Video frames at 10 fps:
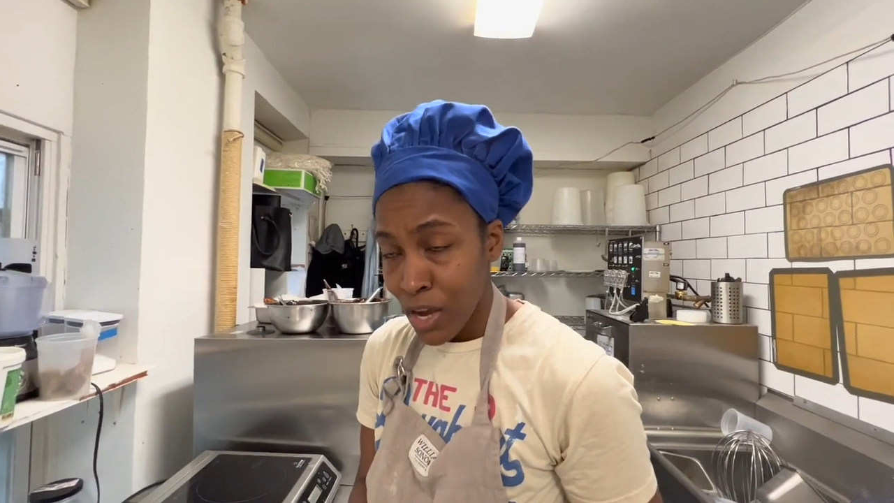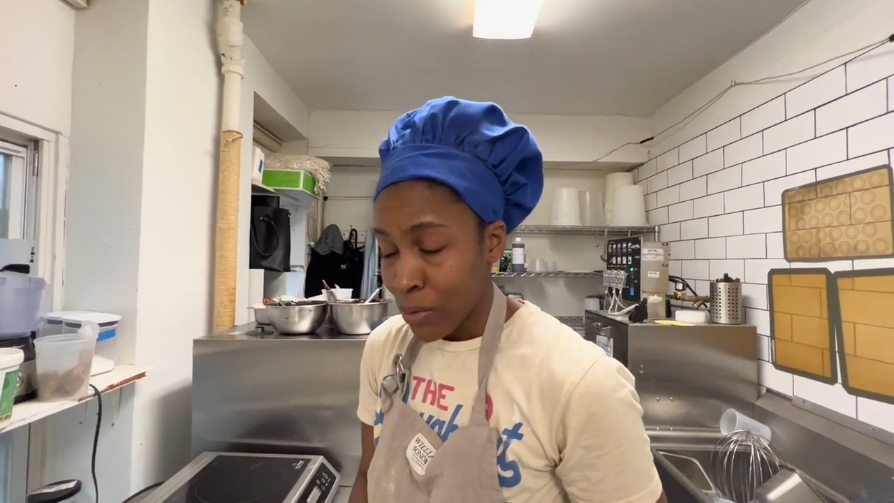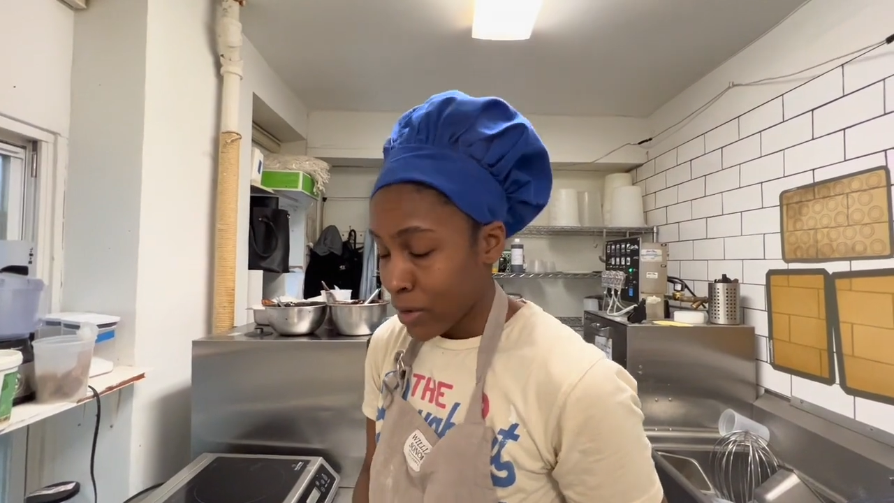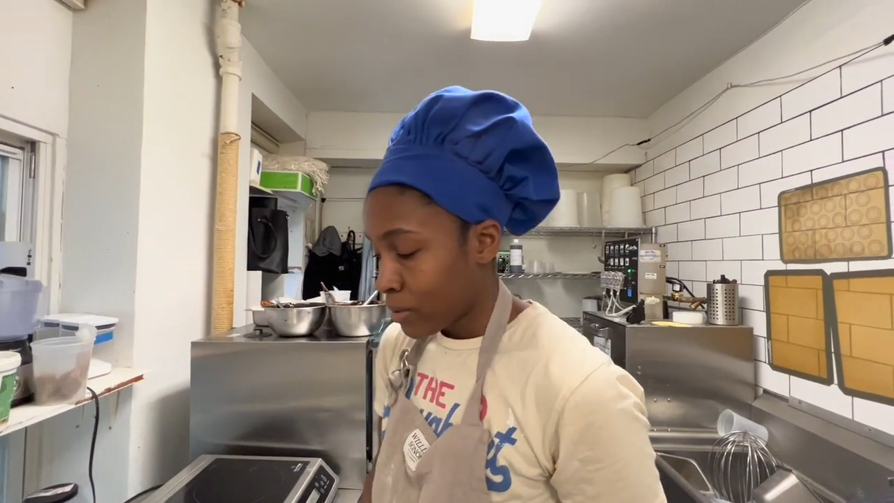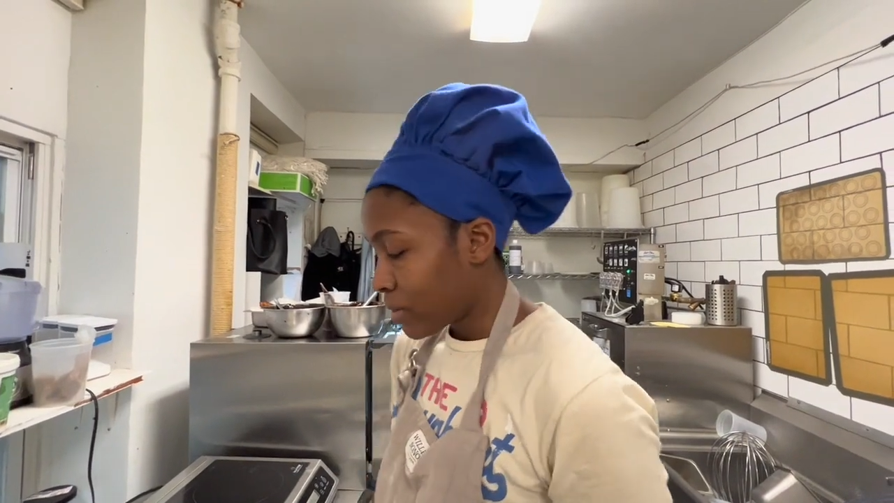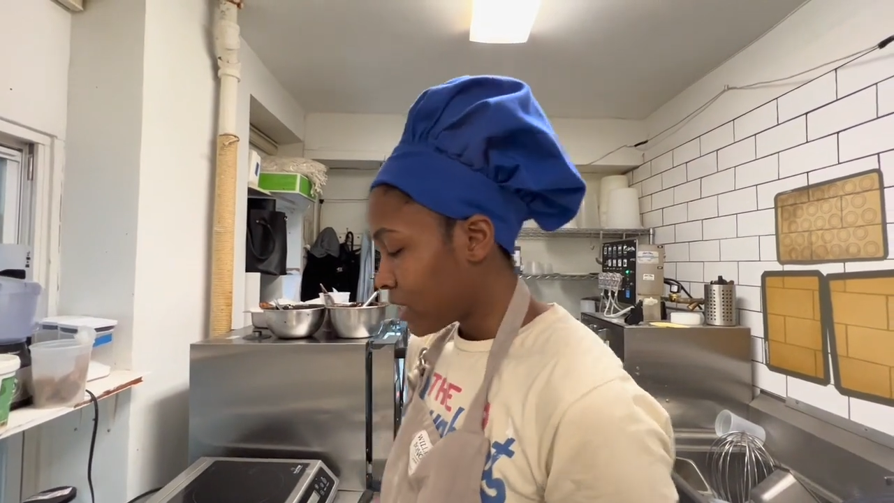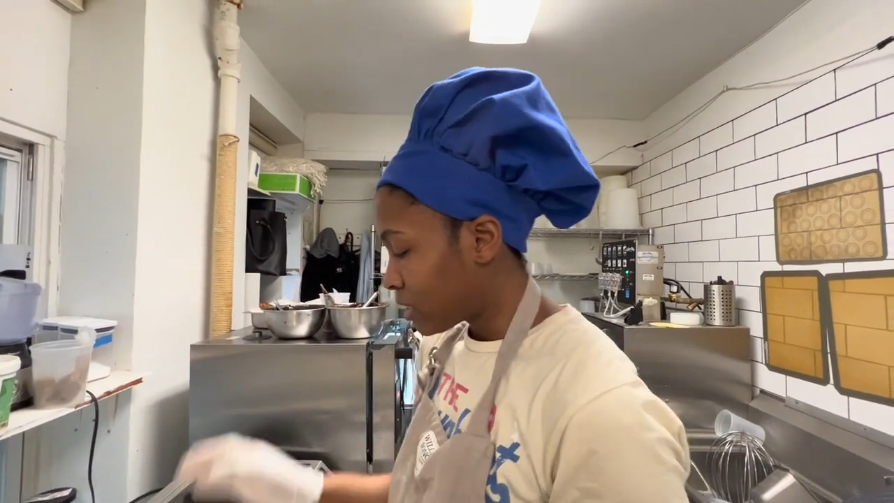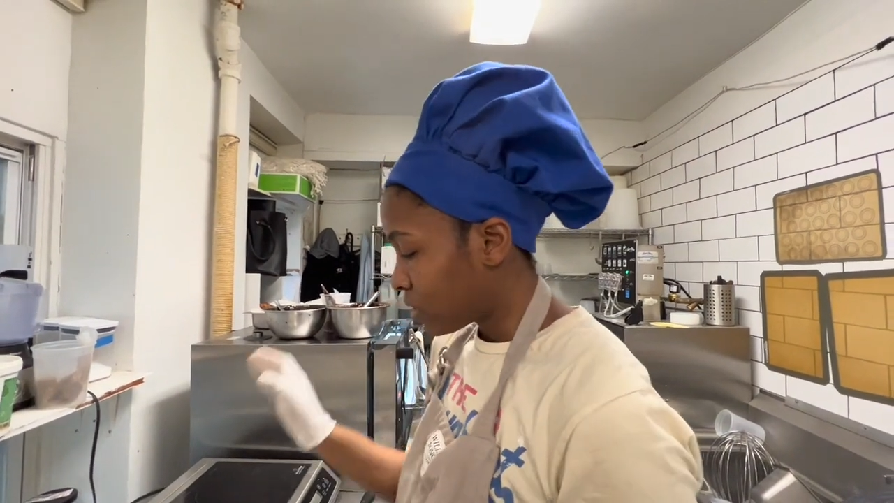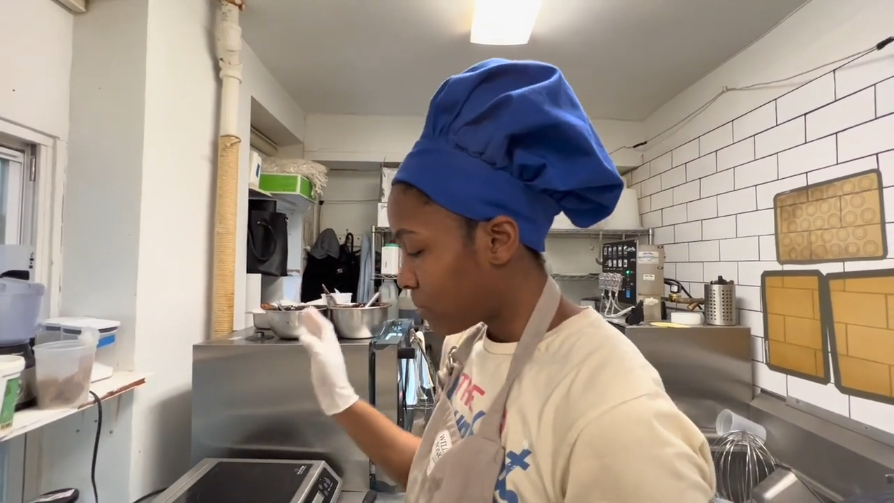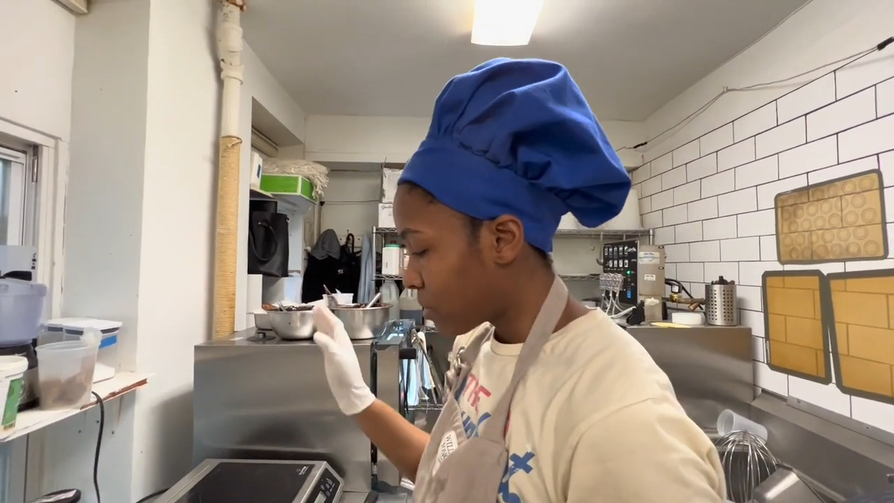We're gonna place
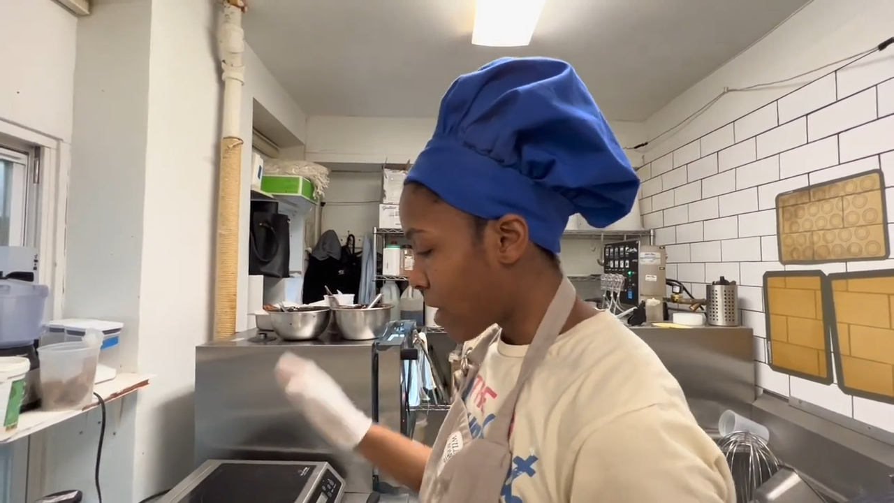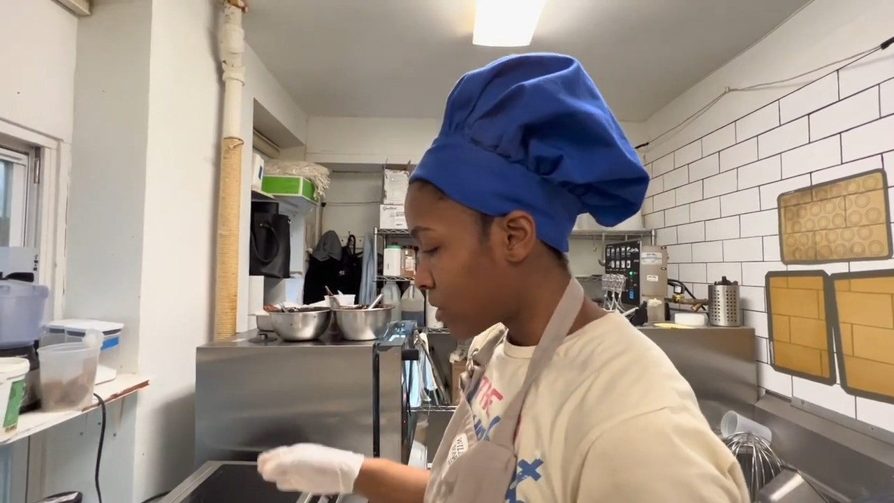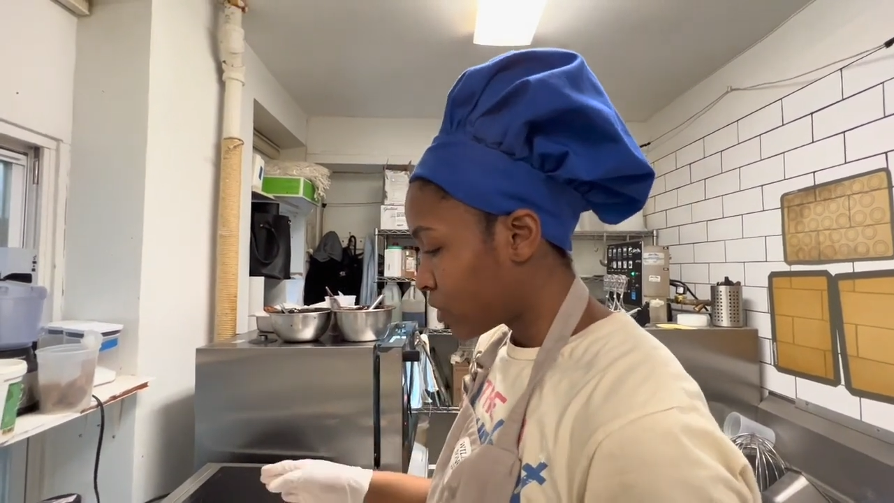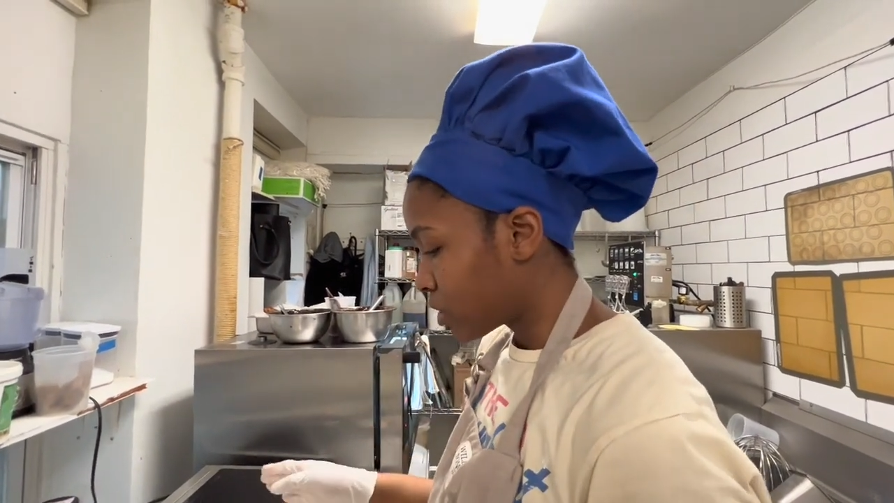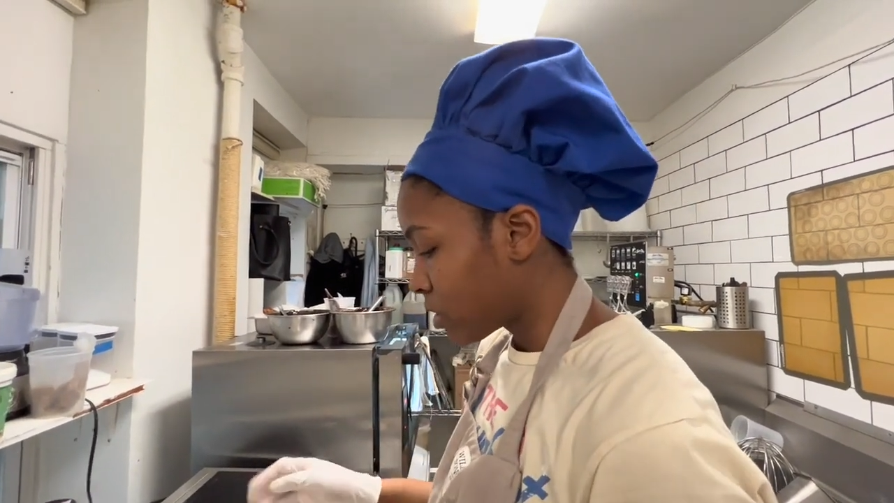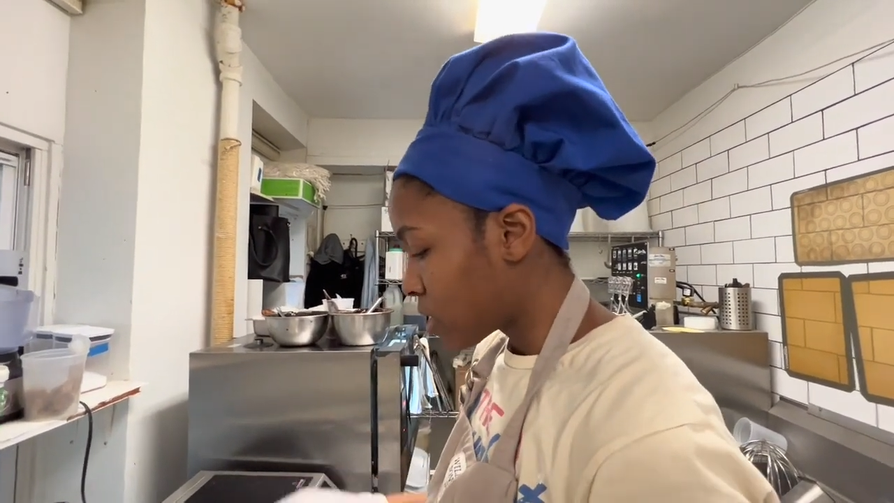a little bit of powdered sugar